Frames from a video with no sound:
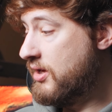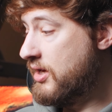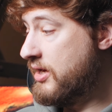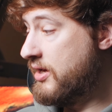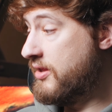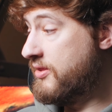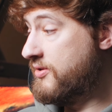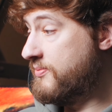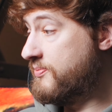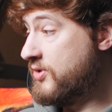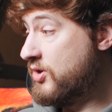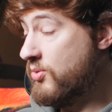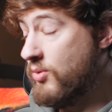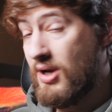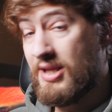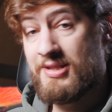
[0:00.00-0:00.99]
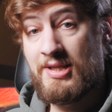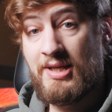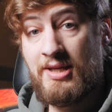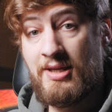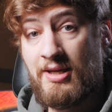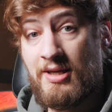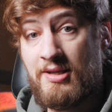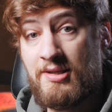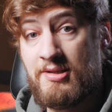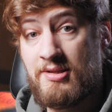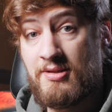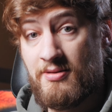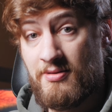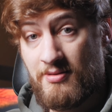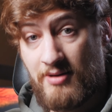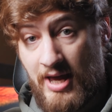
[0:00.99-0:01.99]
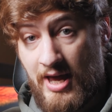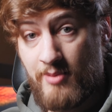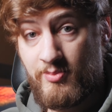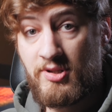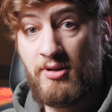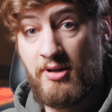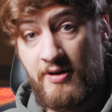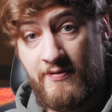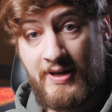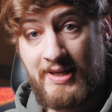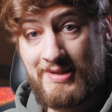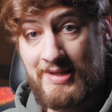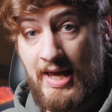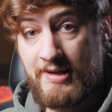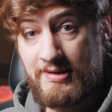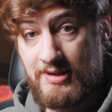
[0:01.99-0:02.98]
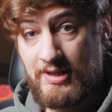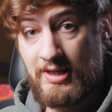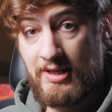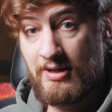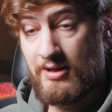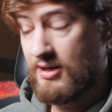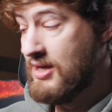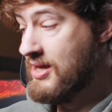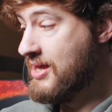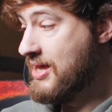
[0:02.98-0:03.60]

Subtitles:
The quality is absolutely fantastic,